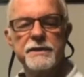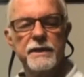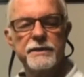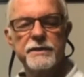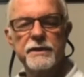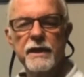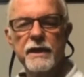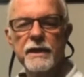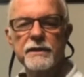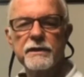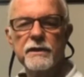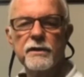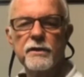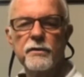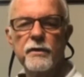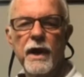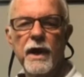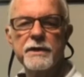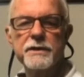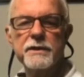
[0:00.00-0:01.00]
such, I'd like to
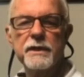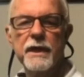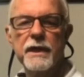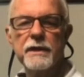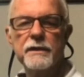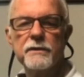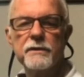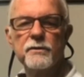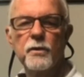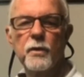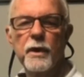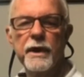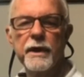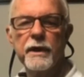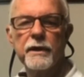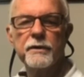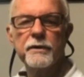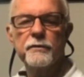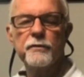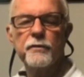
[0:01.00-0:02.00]
congratulate
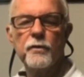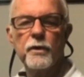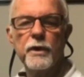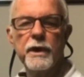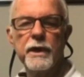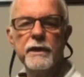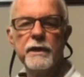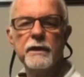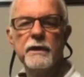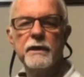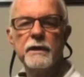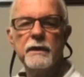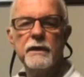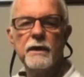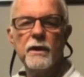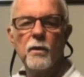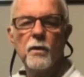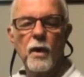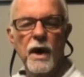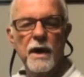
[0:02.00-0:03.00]
20 under 40
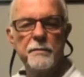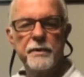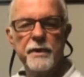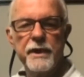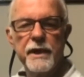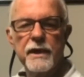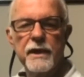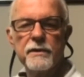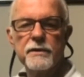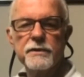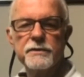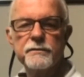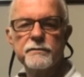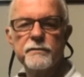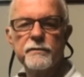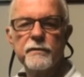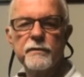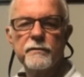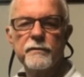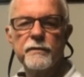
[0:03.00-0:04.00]
YPNers,
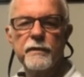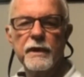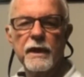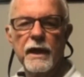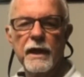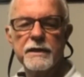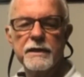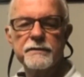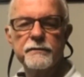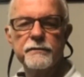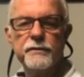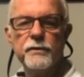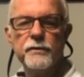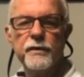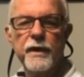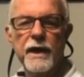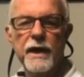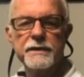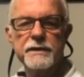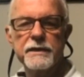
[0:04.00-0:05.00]
class of
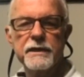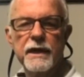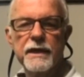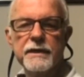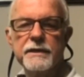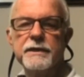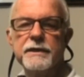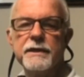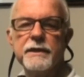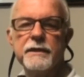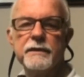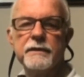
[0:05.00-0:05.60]
2019,